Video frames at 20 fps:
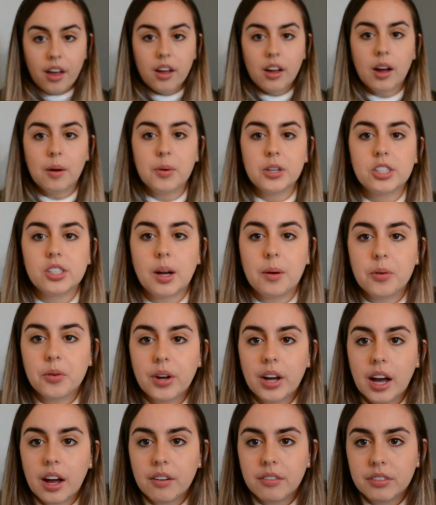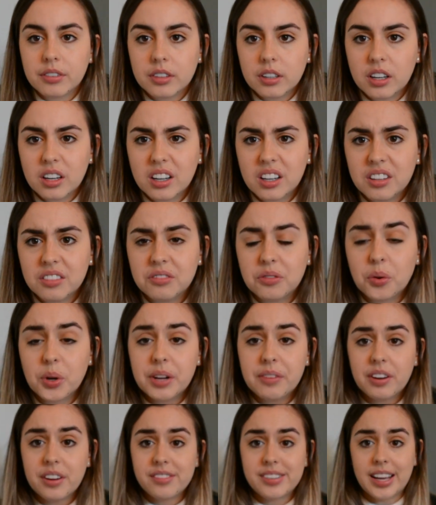How much time do I have?
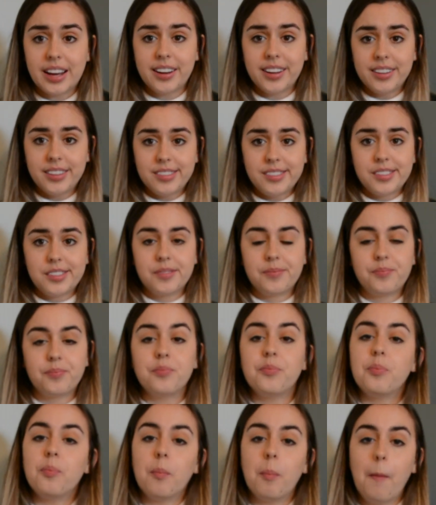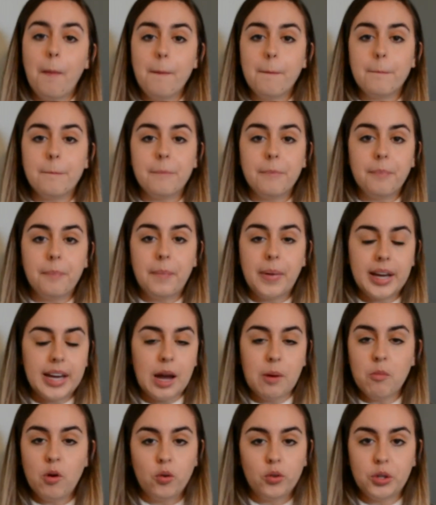45 seconds? My
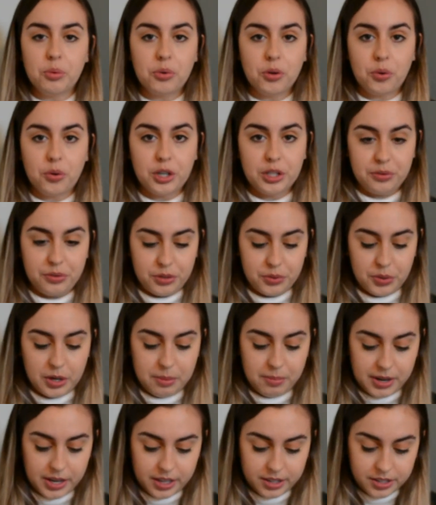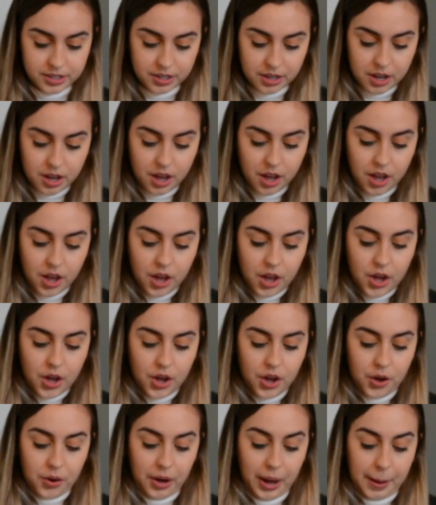camera only records for 20 minutes.
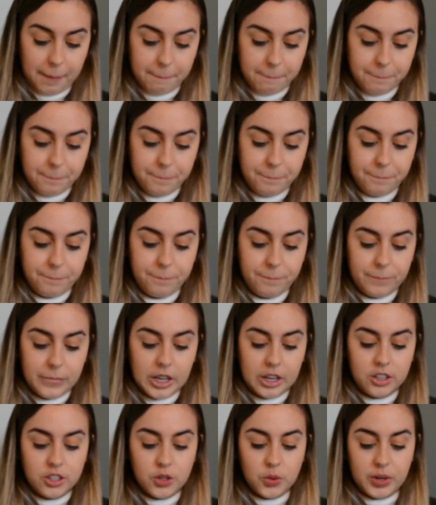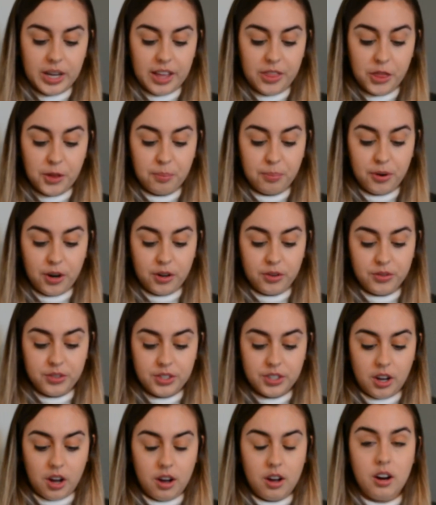Okay, so again, the
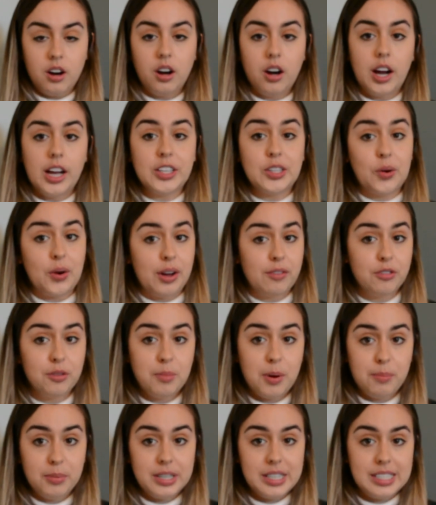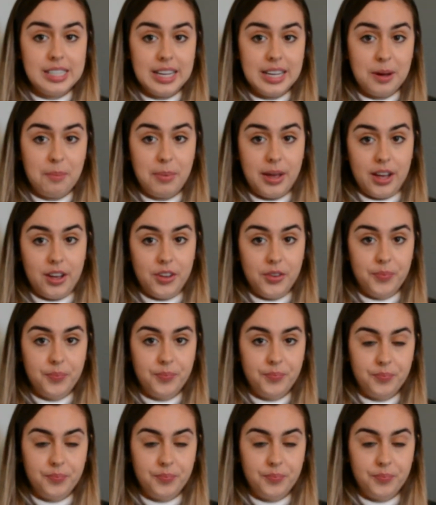pros are I don't have to remember to take a pill.